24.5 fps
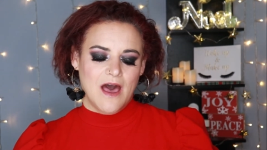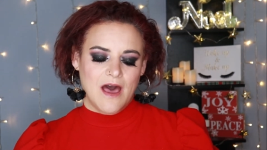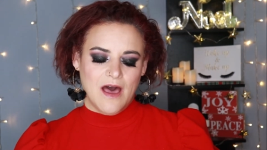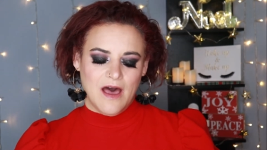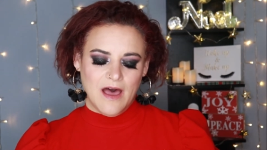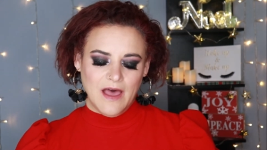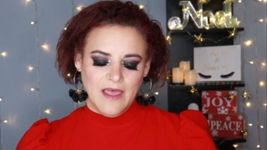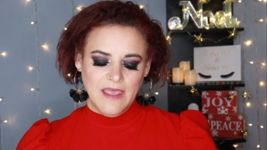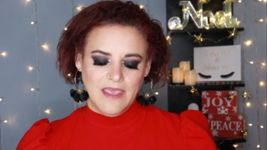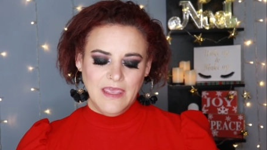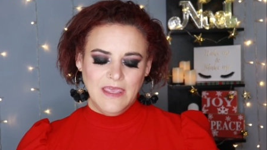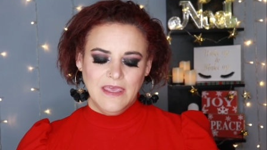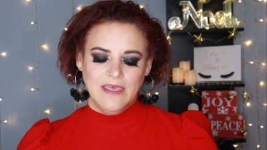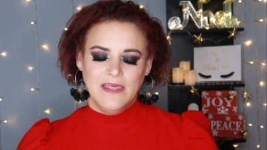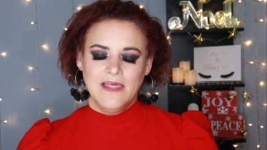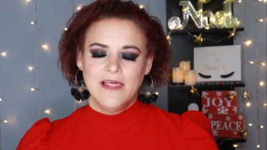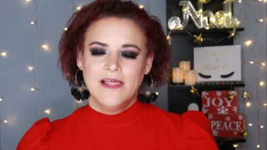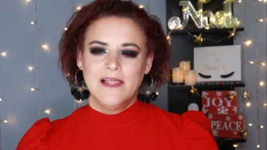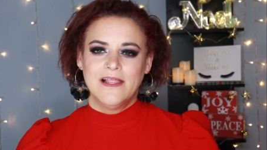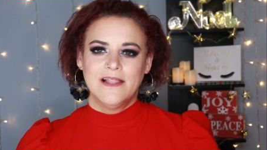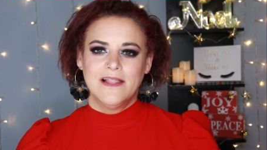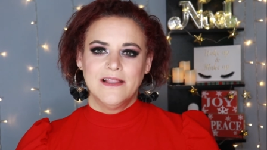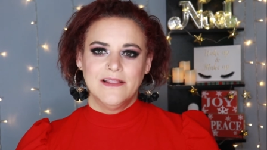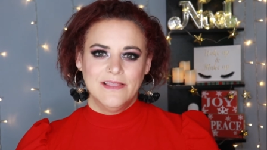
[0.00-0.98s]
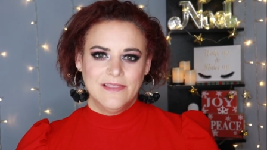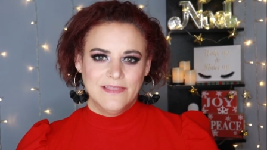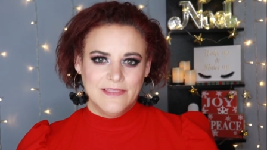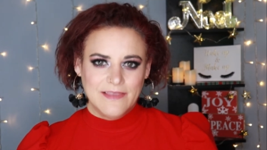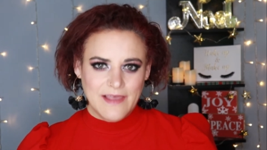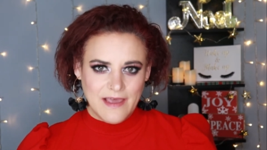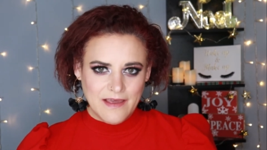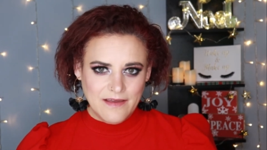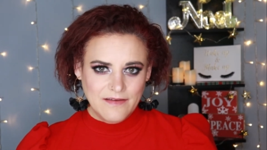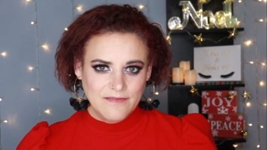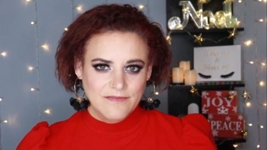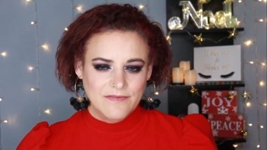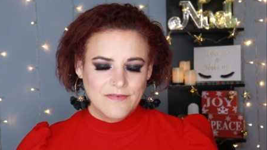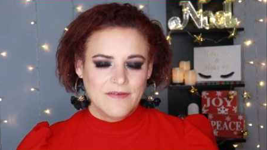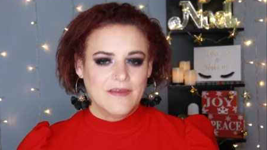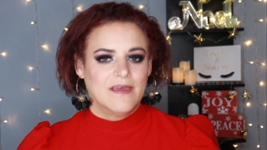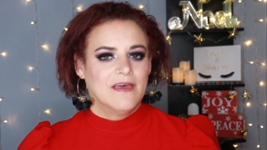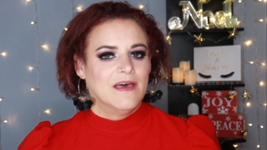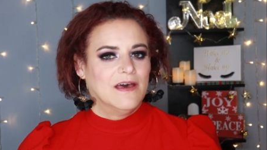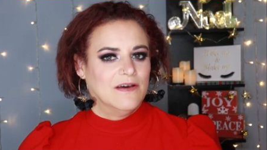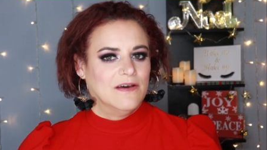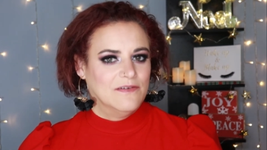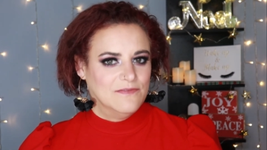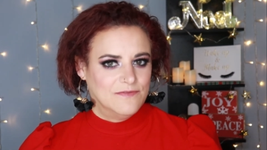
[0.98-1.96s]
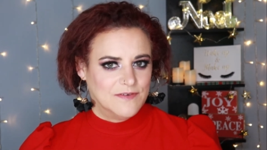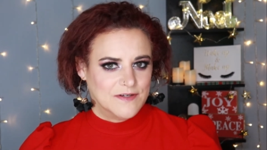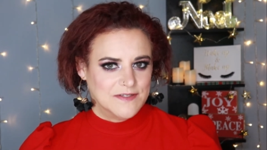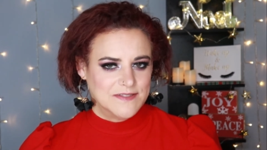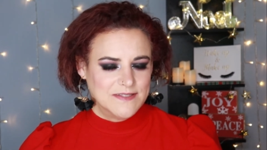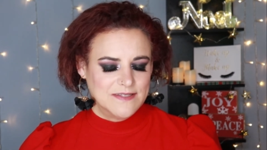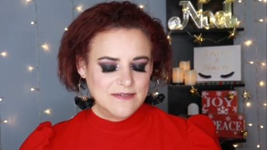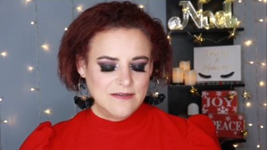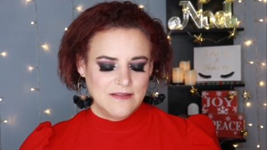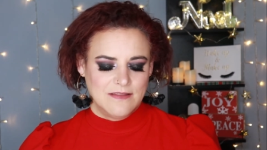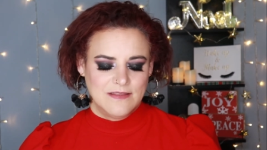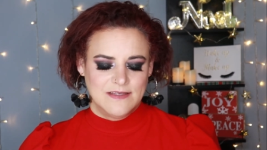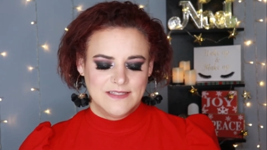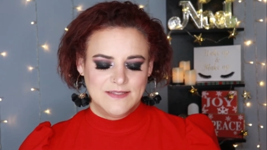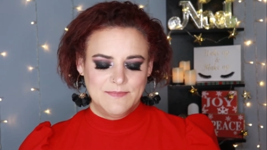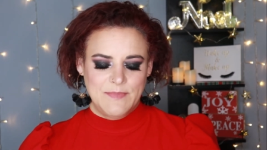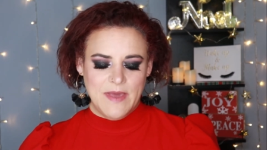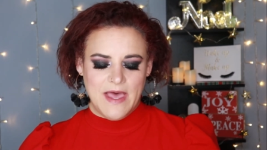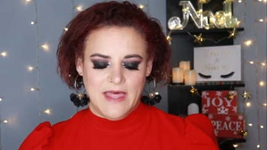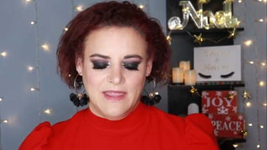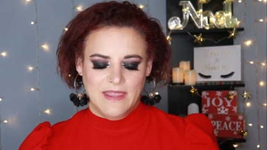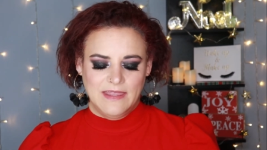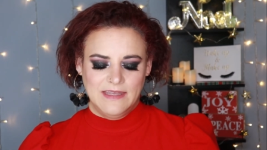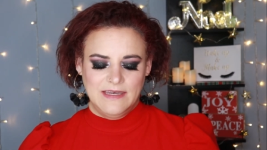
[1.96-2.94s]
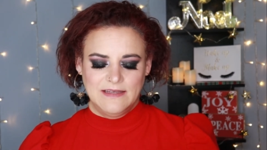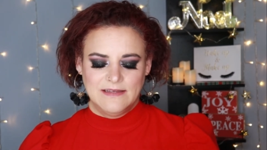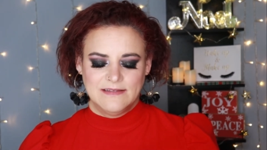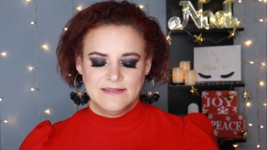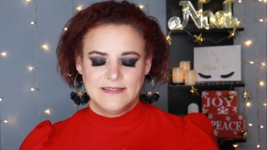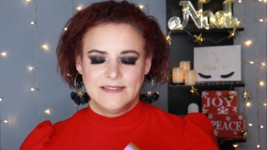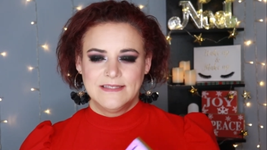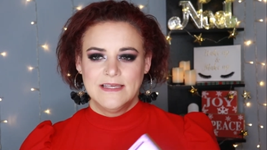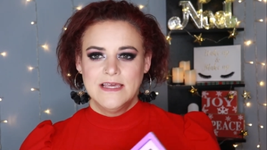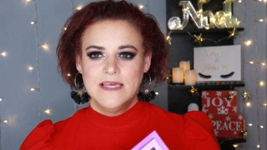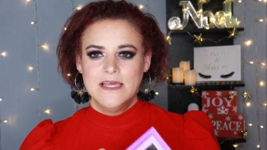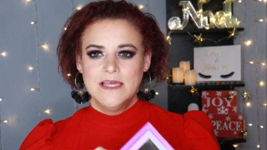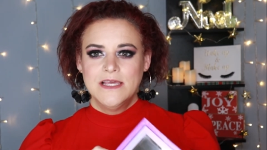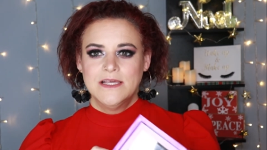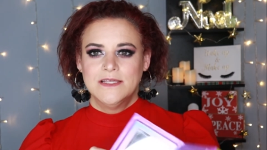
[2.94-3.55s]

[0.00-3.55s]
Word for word: I love how versatile this palette is.